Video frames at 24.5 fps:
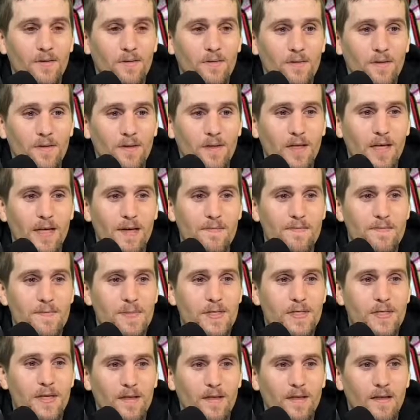
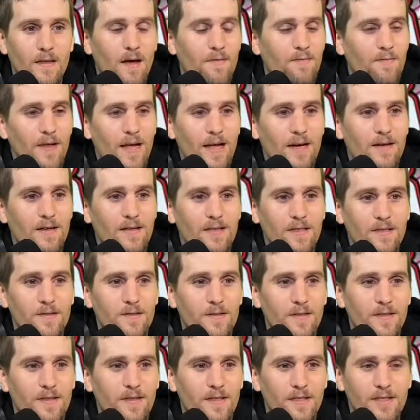Lim's love
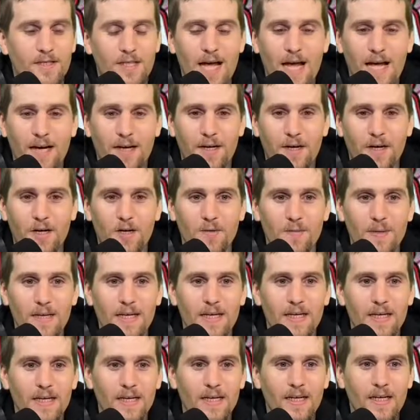letter to Jack
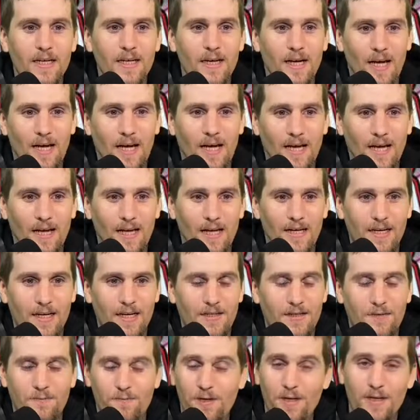Kirby, and
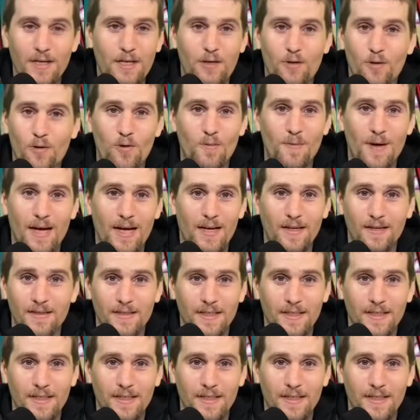it's really cool, man.